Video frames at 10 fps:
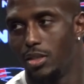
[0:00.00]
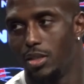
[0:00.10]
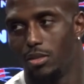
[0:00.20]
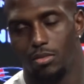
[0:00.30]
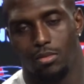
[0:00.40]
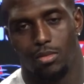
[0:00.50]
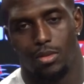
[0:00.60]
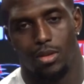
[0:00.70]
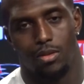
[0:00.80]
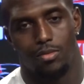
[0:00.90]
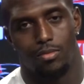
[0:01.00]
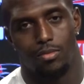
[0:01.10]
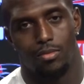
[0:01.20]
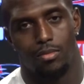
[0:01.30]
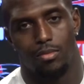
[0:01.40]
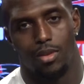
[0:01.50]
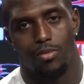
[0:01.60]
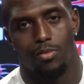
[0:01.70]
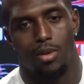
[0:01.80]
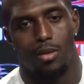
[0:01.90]
You know,
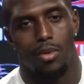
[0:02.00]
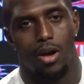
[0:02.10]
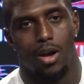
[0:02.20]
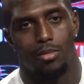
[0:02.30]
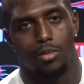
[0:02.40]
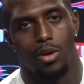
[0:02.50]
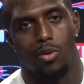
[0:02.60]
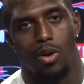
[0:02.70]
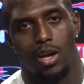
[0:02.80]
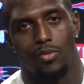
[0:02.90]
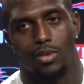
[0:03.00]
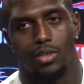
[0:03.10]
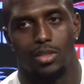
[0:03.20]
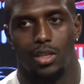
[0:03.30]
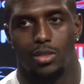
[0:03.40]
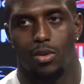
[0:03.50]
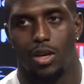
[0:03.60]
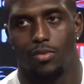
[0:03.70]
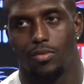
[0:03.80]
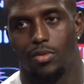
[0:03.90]
if my mom and my wife and Jay's
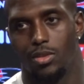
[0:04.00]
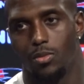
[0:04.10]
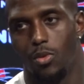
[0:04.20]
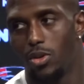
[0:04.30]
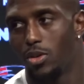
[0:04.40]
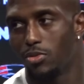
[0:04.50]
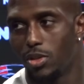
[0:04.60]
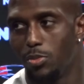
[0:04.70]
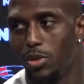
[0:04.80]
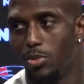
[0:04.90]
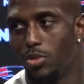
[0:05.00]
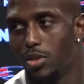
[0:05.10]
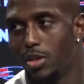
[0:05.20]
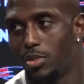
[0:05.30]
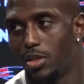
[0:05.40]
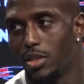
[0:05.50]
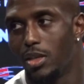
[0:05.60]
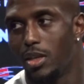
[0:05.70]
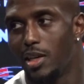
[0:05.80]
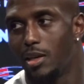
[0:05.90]
wife, if there's more than three people who come to the
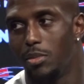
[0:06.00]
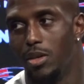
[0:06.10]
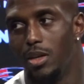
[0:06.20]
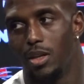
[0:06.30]
game,